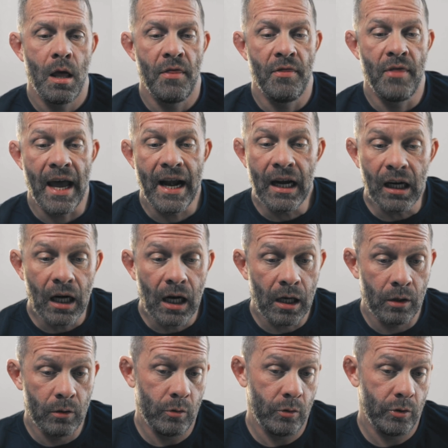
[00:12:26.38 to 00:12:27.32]
That
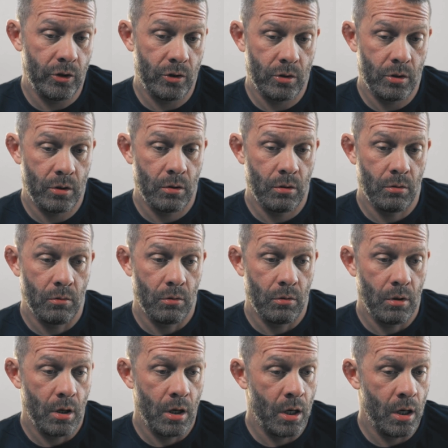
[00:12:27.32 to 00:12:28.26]
includes
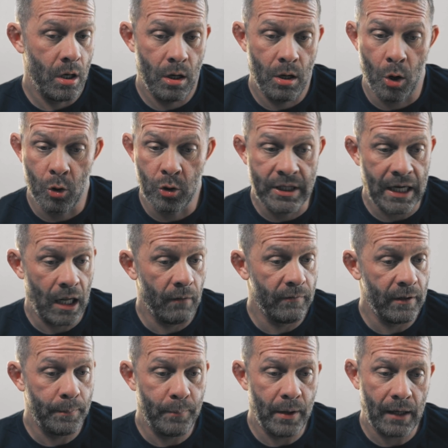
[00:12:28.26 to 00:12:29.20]
hotel
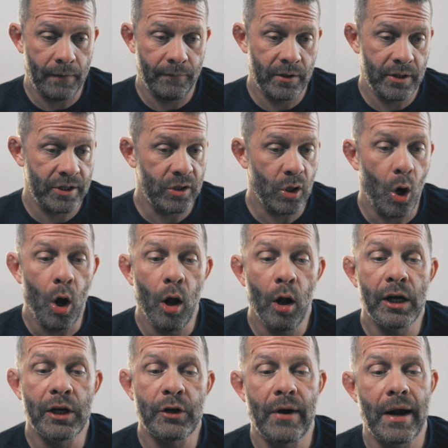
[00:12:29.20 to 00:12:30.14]
with breakfast,
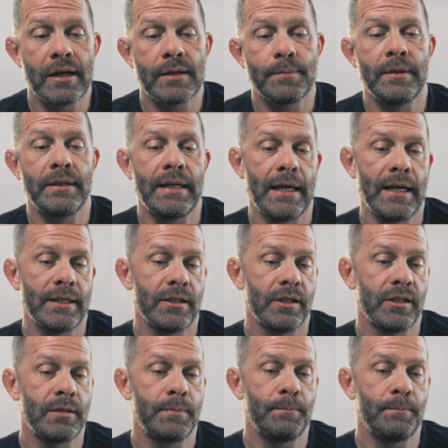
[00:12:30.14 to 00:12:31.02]
all transportations,